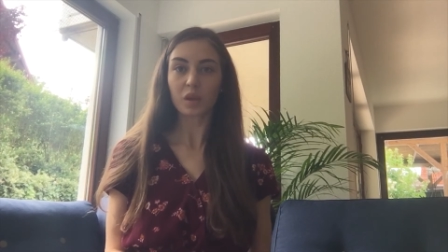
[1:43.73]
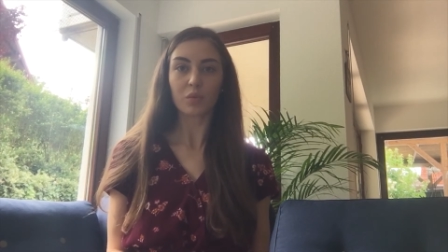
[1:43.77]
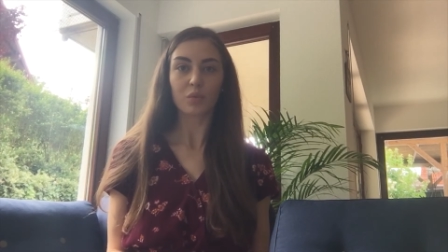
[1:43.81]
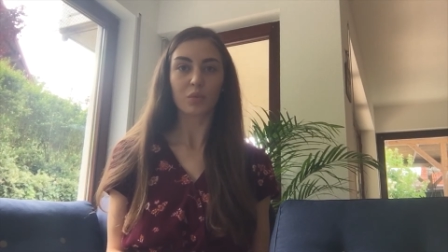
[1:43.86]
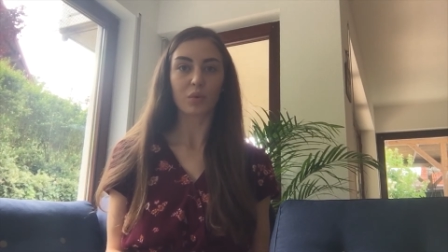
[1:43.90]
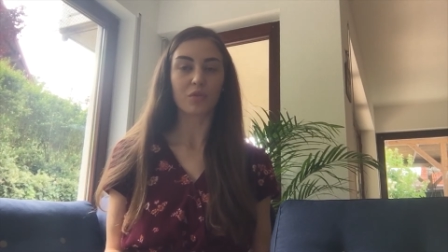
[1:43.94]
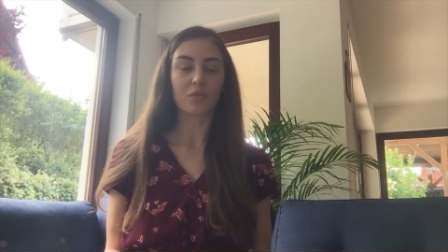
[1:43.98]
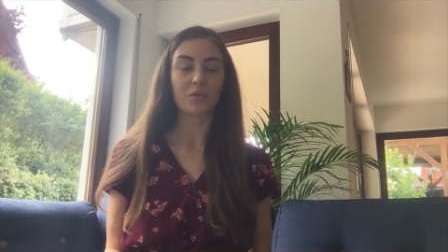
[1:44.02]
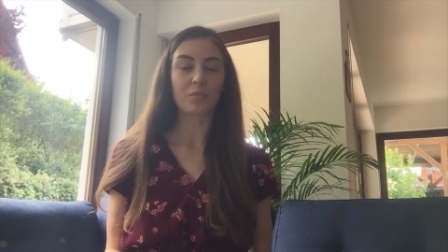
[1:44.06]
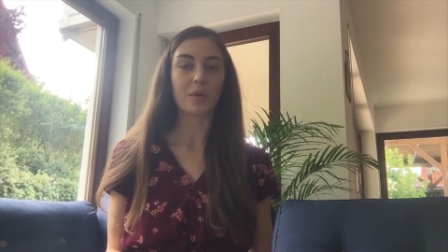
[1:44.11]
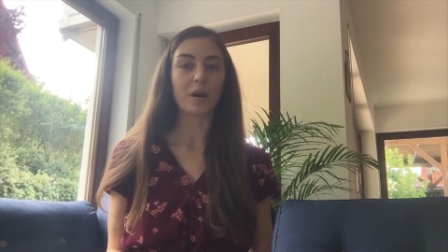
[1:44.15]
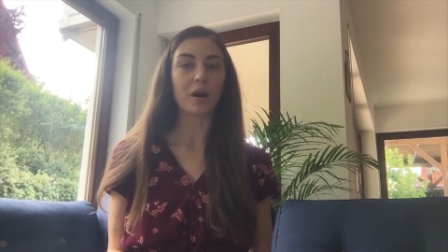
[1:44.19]

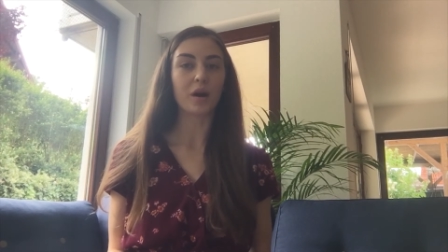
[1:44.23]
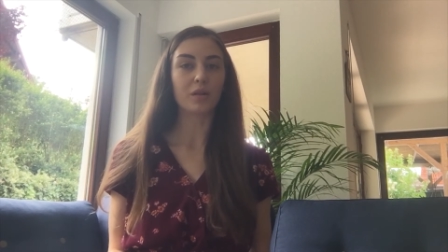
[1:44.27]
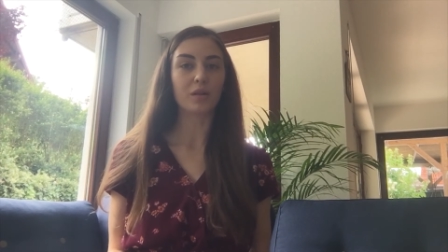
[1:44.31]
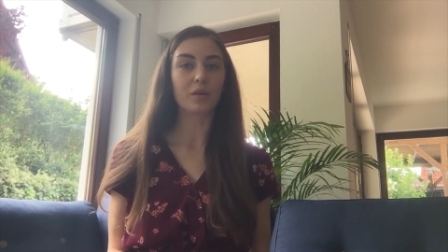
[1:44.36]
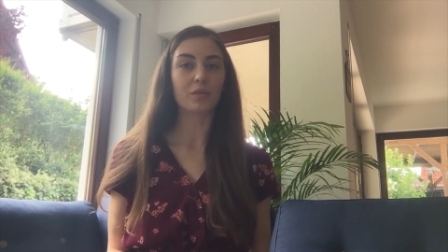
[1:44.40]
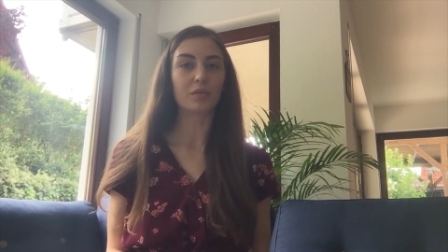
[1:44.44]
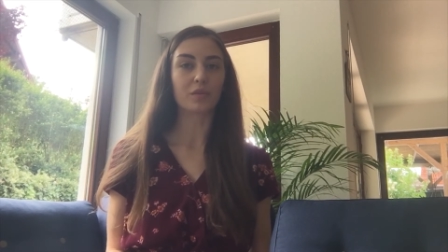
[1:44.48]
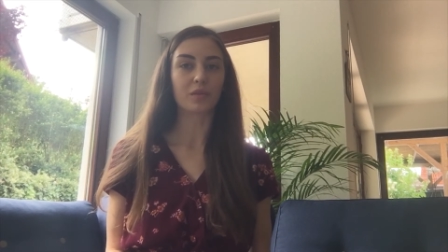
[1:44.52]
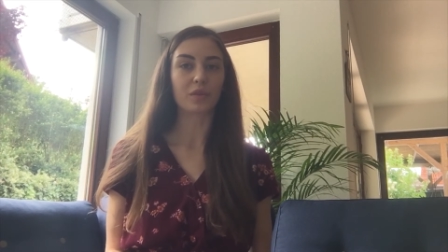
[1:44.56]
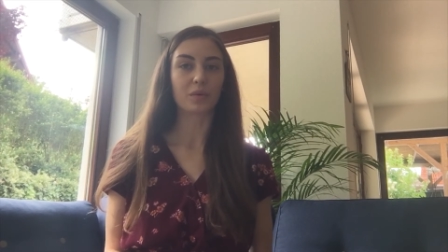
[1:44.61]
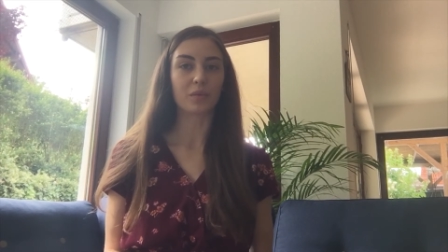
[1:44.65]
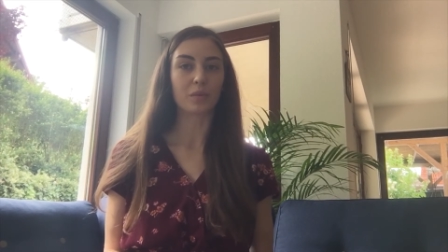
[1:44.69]
were from all
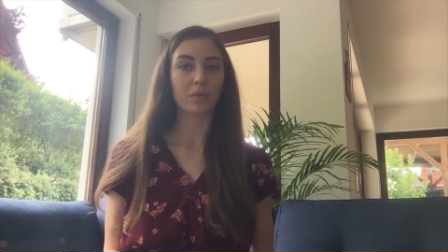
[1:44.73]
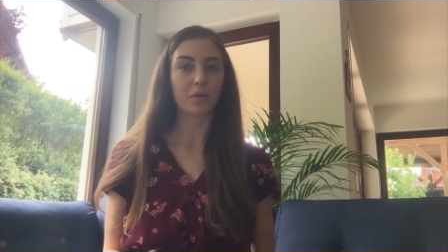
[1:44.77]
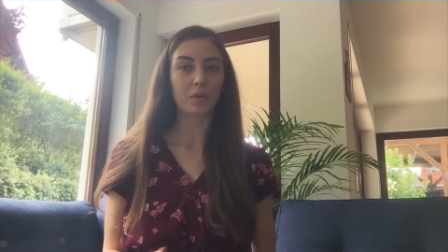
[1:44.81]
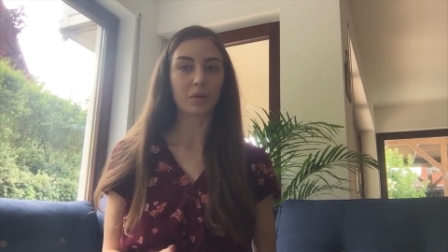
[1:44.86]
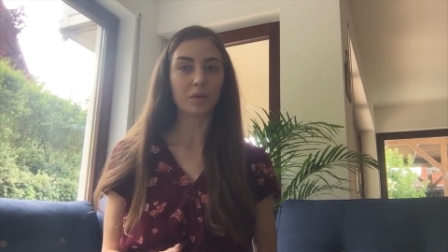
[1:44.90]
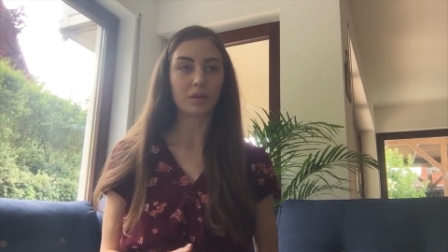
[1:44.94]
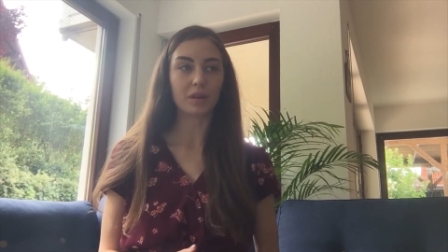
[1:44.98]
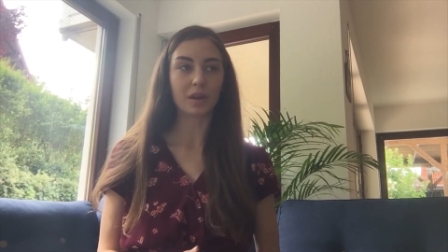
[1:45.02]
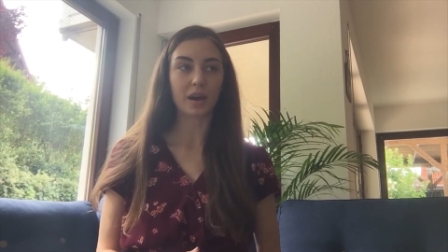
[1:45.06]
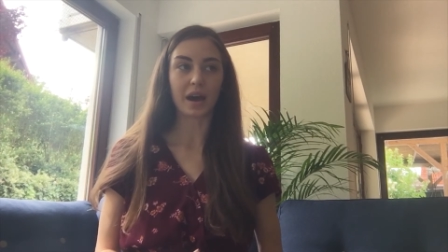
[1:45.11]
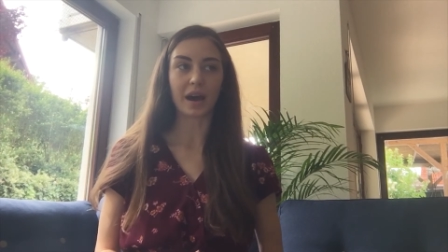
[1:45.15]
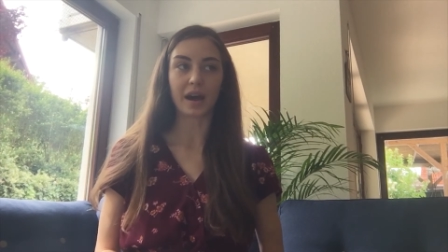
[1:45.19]
over the
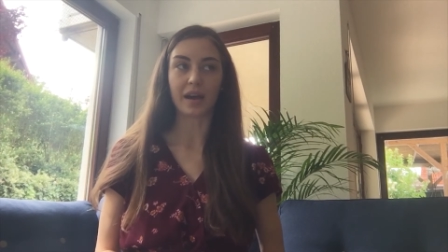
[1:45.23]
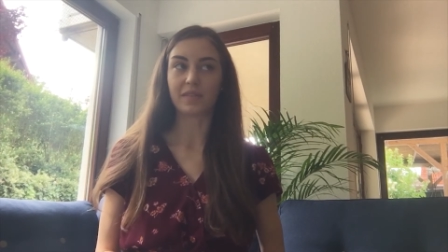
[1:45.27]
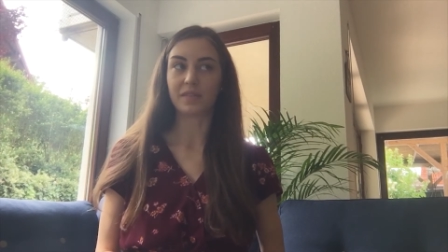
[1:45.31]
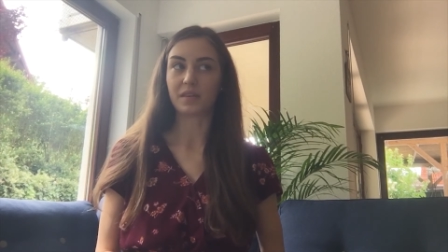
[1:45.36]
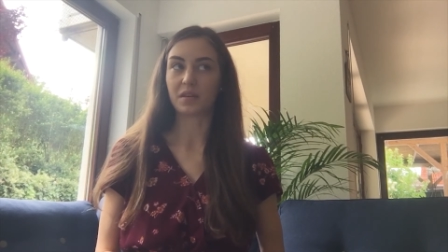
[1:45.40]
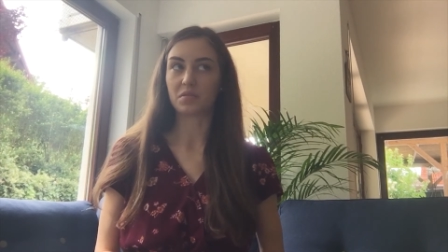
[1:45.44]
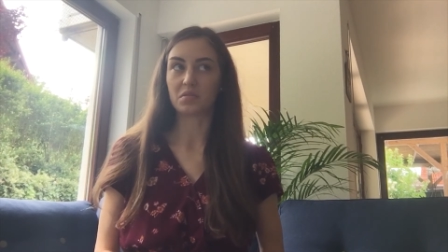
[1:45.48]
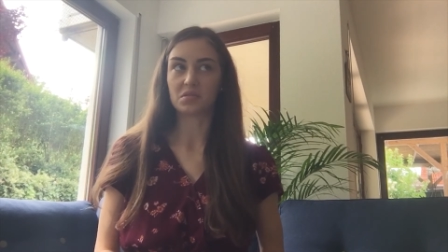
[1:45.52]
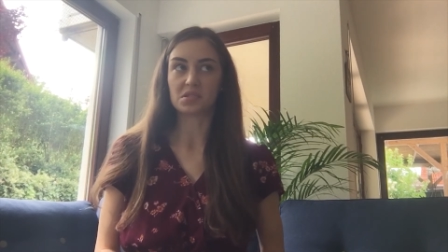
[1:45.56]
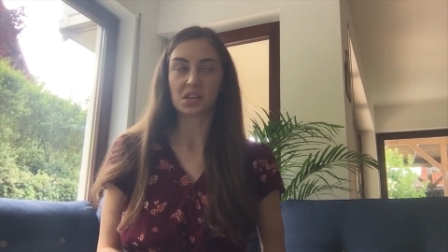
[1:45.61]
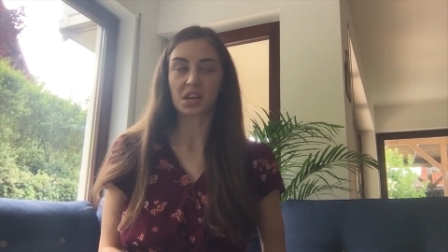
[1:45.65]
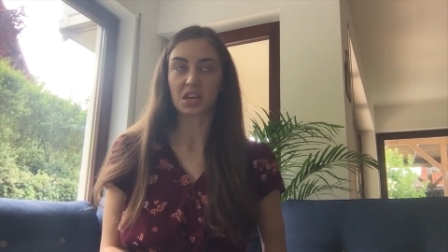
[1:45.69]
world. Uh,
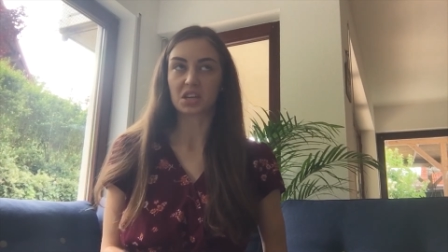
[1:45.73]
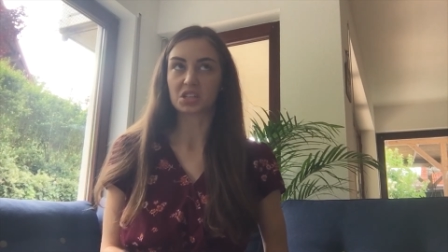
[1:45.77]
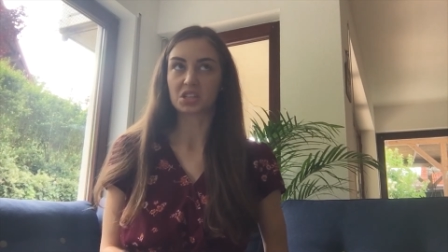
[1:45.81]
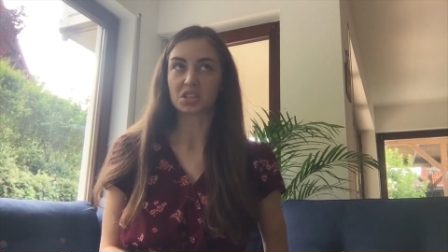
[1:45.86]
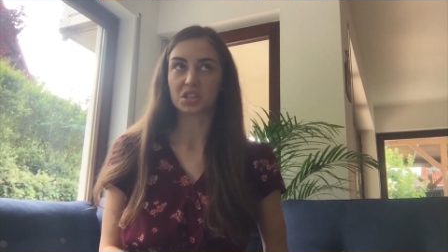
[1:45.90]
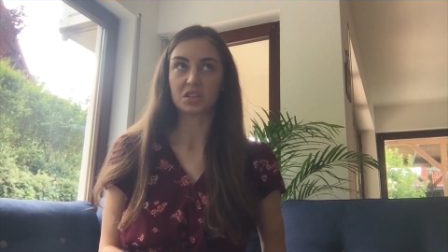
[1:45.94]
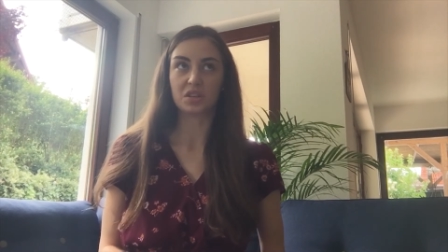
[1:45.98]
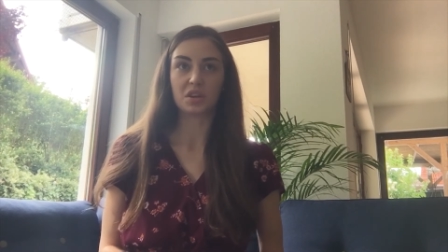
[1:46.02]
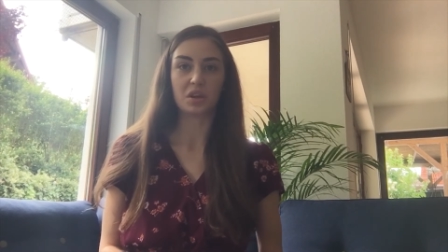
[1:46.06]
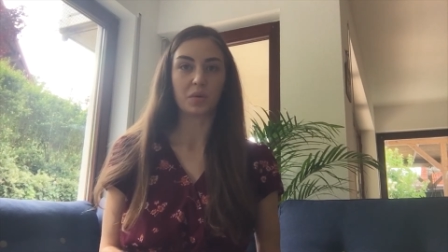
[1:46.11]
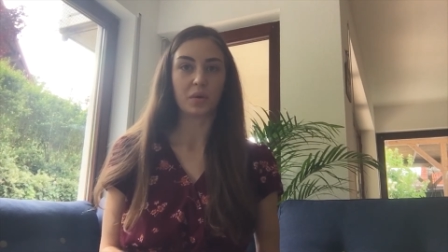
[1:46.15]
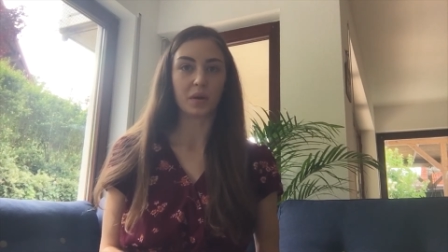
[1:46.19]
there was
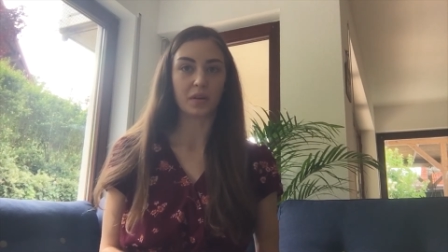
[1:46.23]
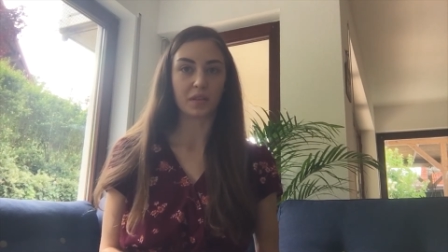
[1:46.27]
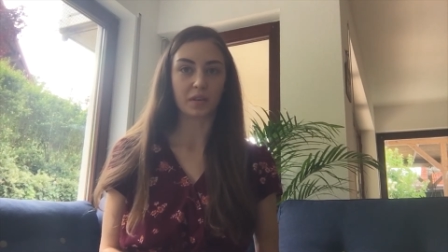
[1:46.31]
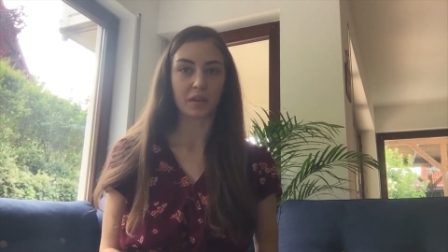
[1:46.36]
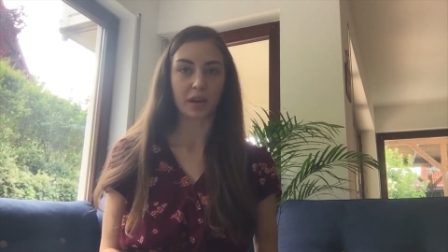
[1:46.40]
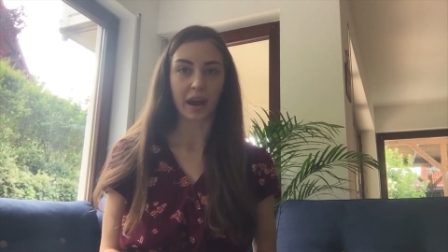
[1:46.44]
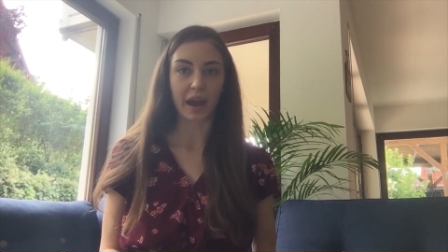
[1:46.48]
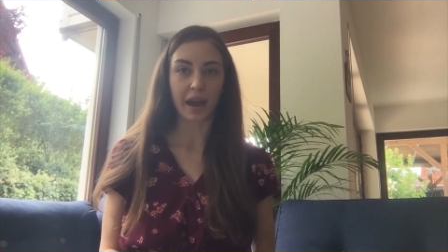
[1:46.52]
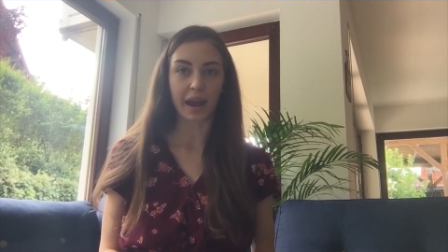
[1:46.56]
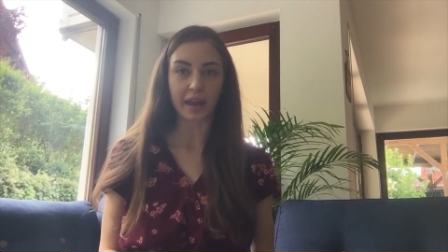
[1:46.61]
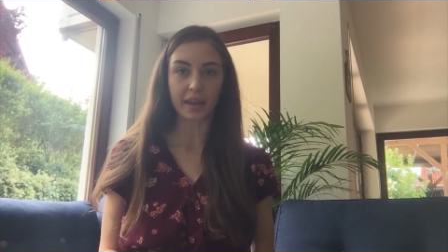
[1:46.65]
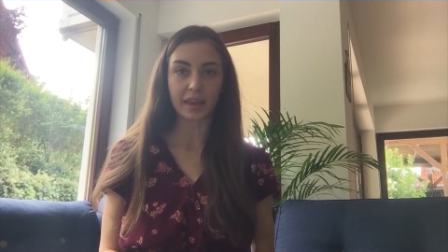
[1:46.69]
actually no other
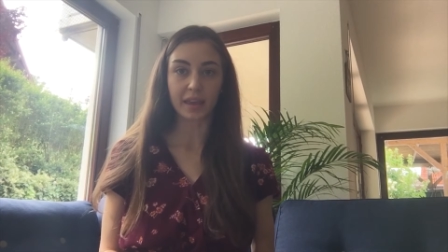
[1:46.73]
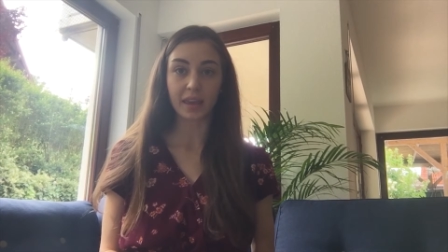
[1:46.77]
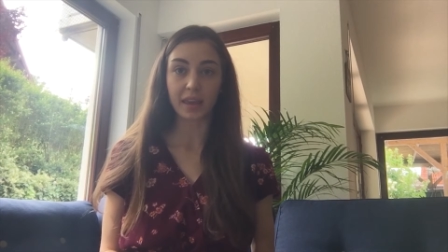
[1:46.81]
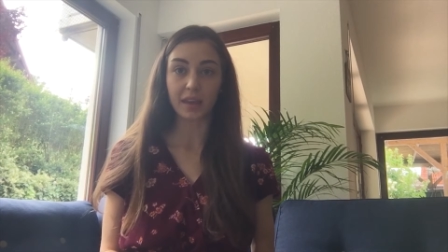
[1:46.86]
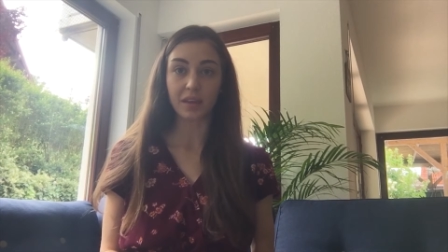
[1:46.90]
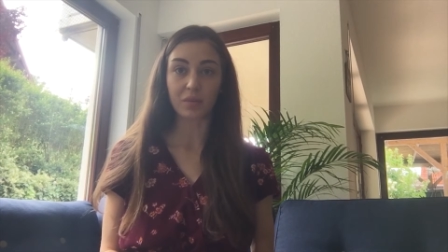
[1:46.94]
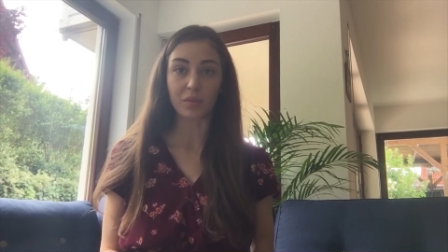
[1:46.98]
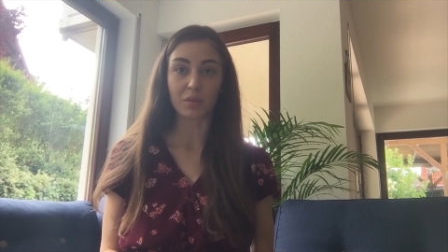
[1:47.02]
Aggie